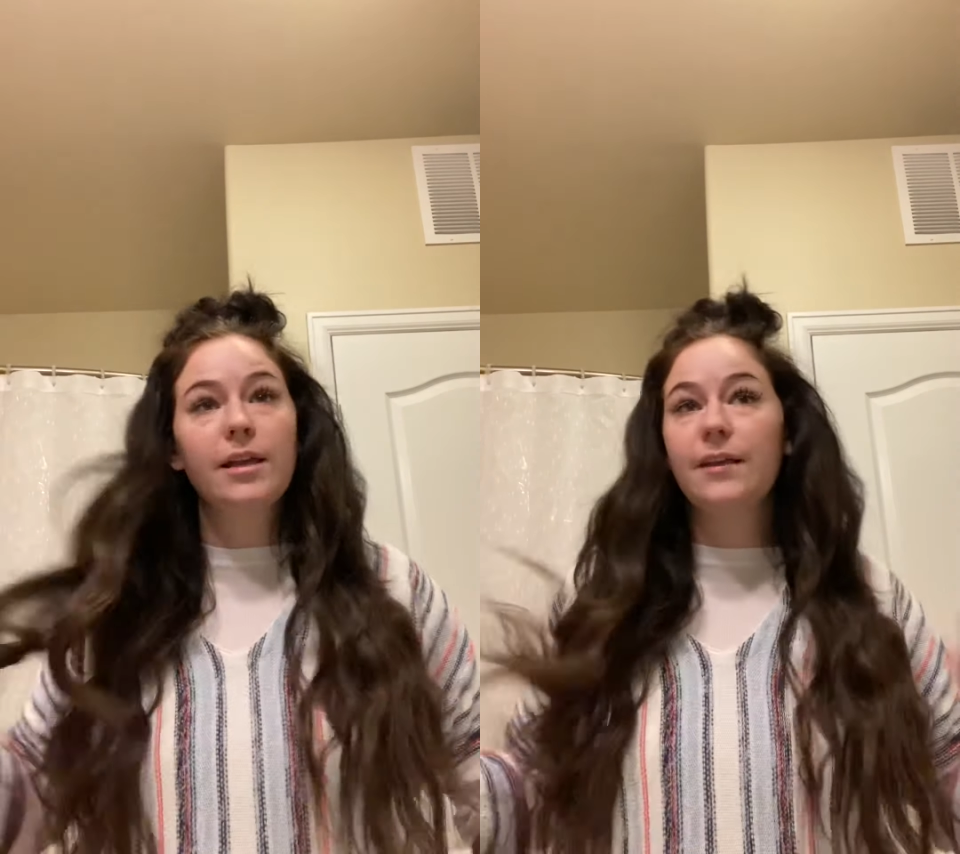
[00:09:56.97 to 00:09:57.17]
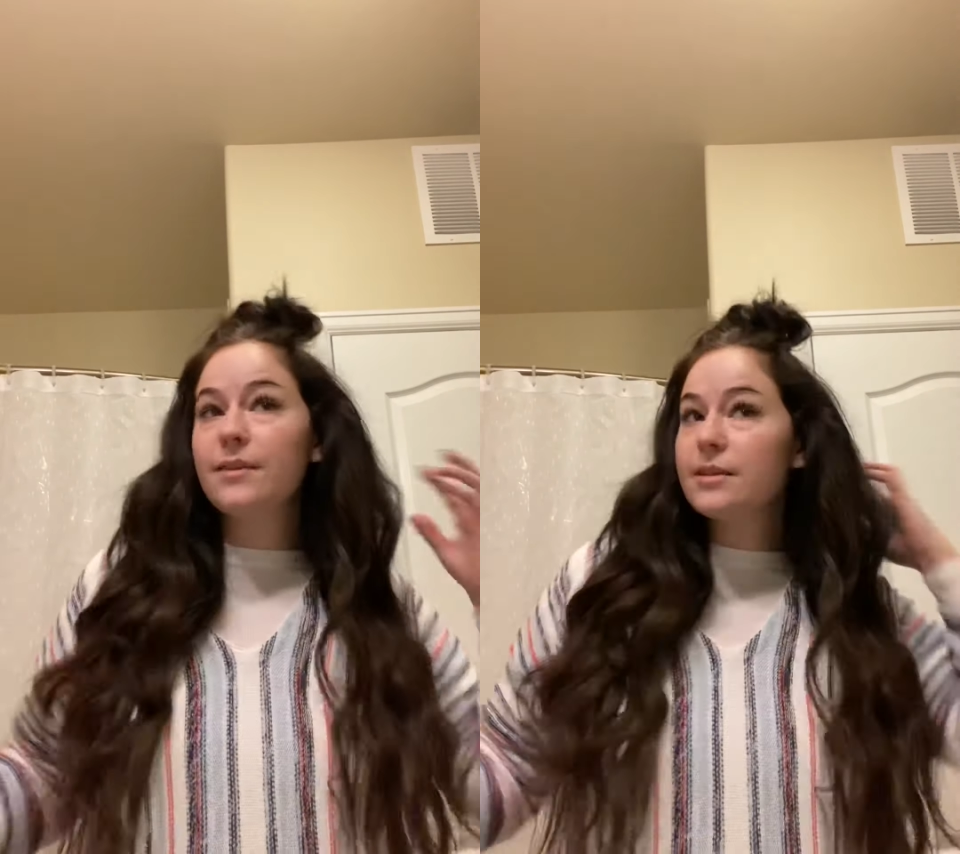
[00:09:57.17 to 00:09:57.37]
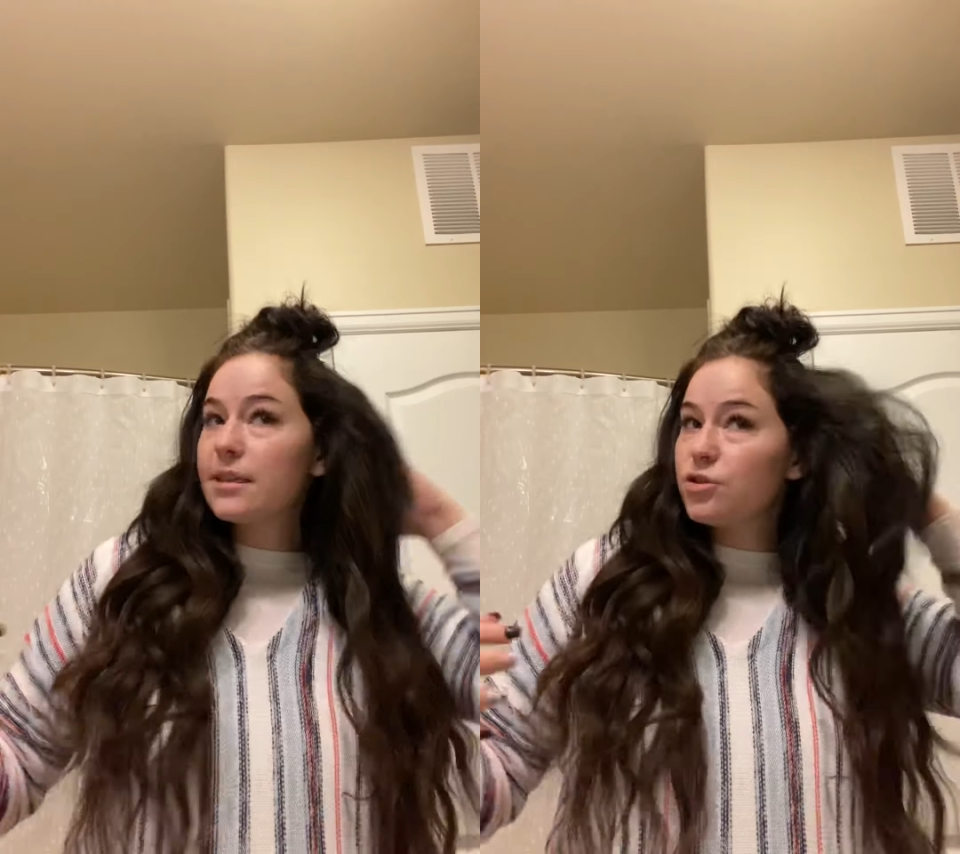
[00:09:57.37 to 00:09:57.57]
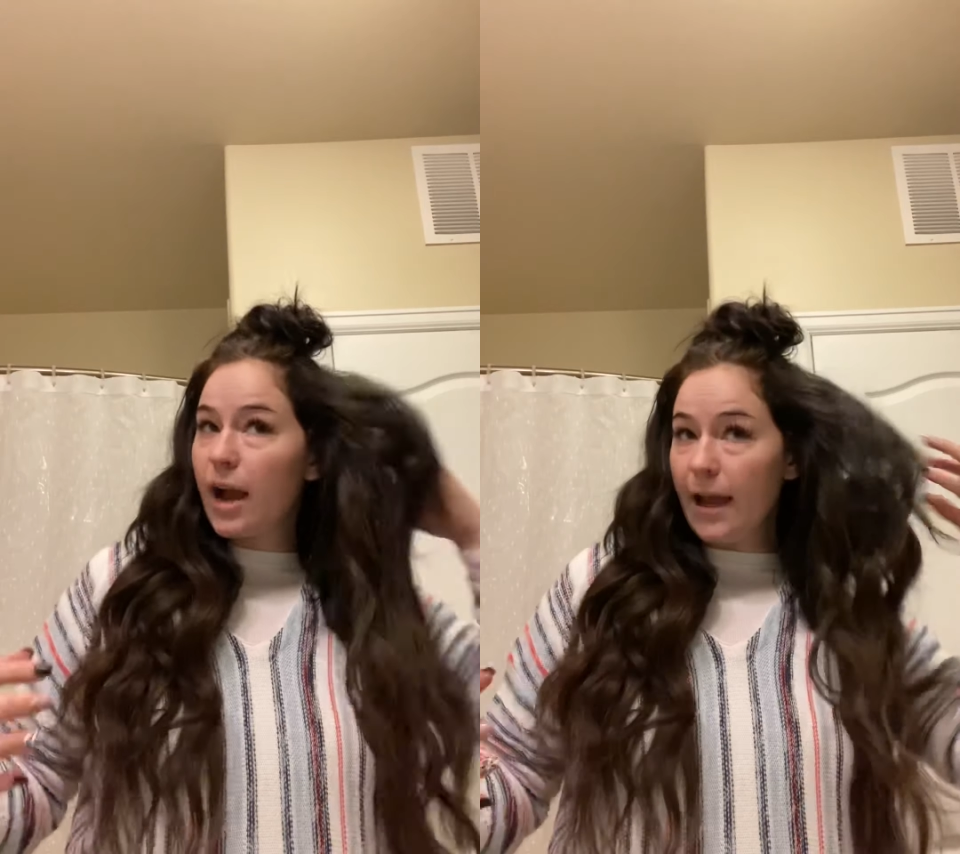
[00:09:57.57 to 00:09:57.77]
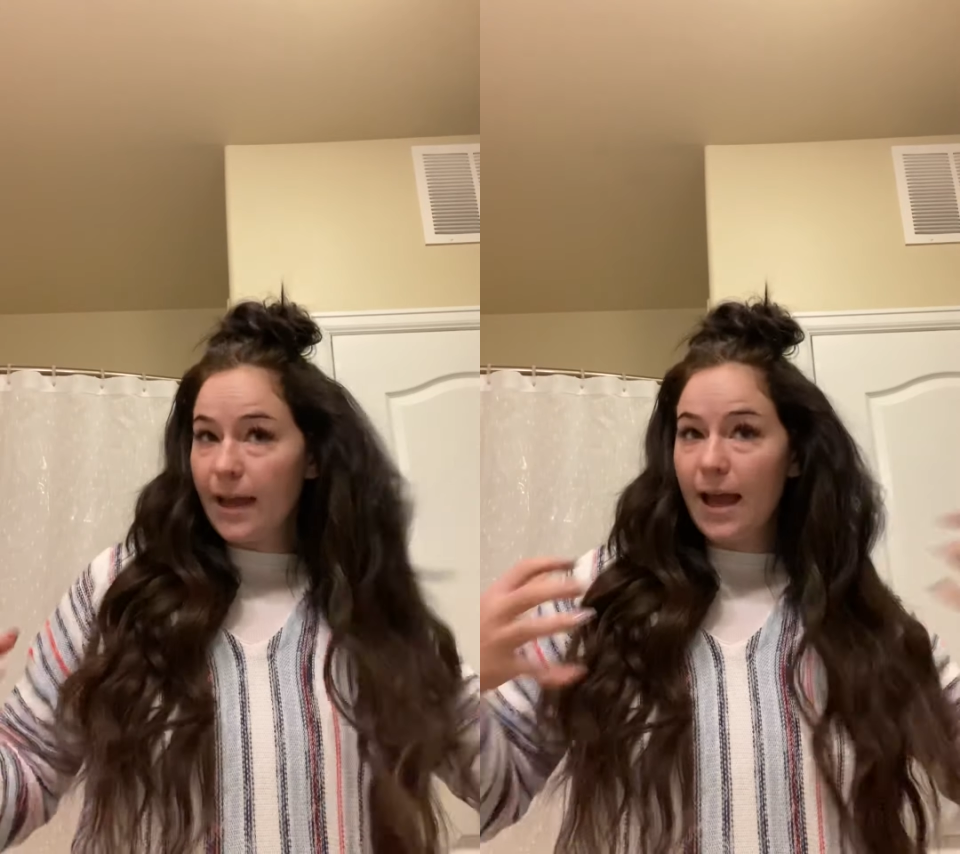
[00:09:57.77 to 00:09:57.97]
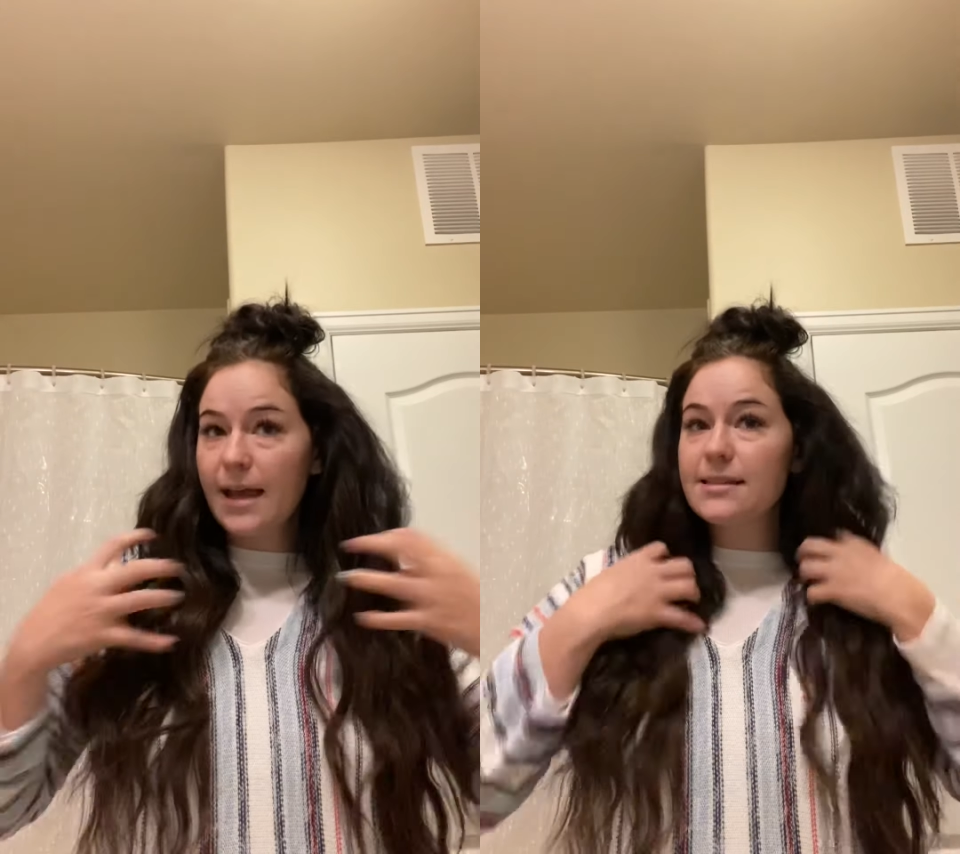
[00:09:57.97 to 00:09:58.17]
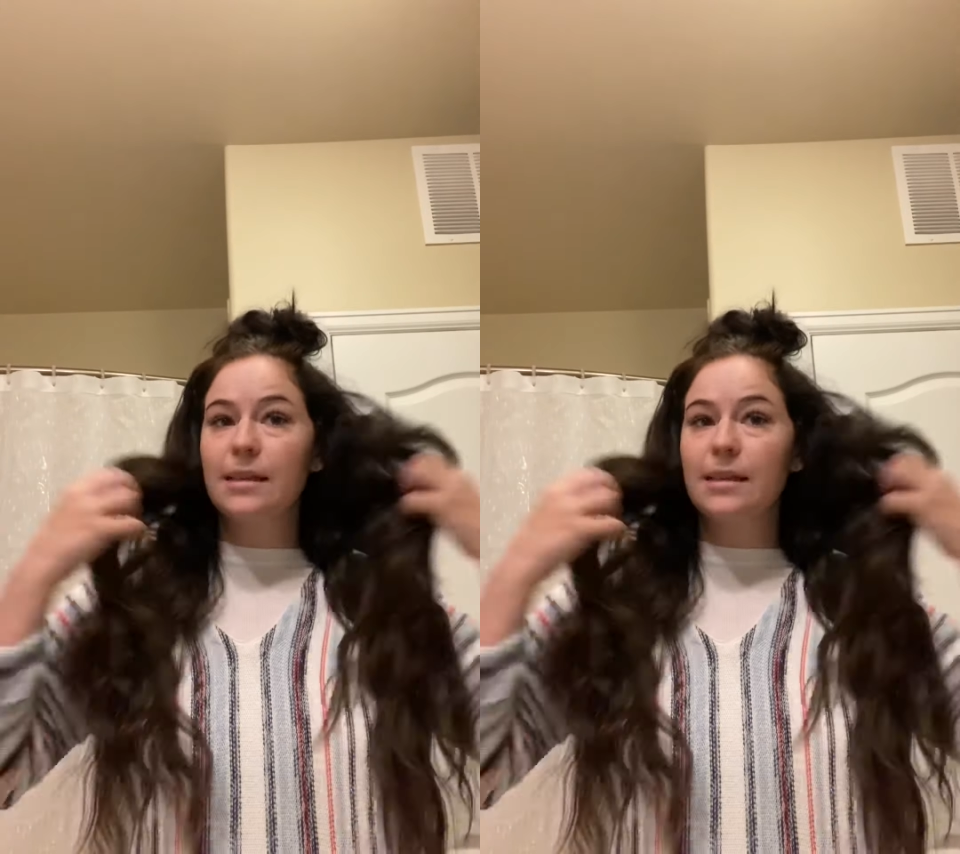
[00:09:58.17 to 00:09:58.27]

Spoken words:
give this a try, guys.